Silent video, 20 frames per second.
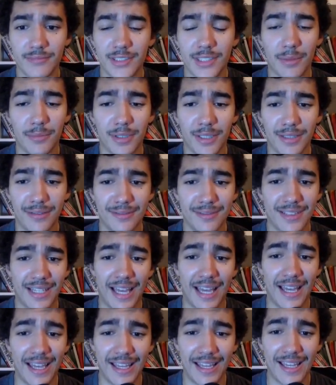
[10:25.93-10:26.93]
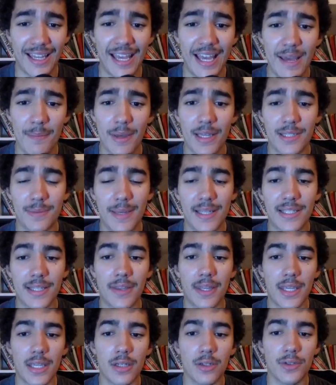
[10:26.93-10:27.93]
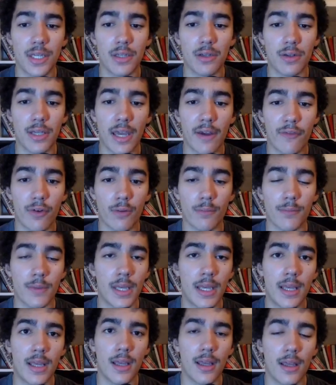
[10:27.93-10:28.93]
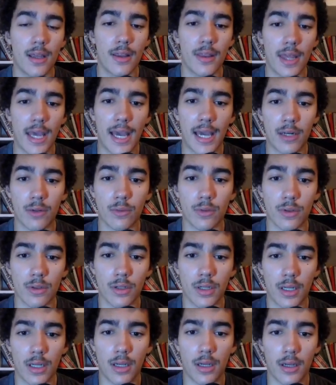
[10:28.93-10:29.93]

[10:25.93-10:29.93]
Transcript: but it's basically the yield that you'll get from the annual